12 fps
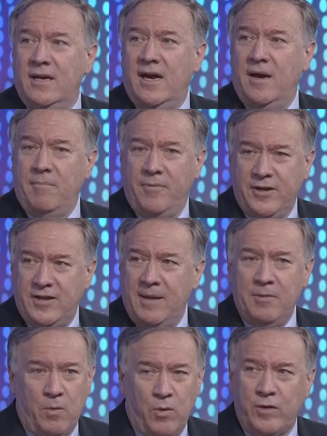Um, the
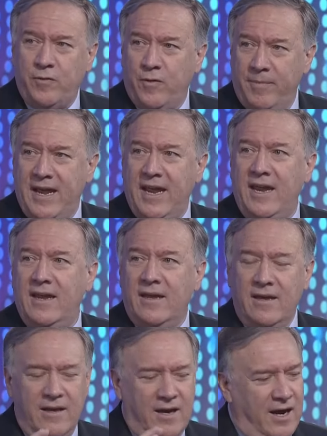team that worked for me,
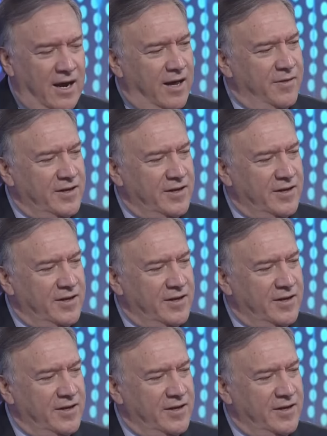uh,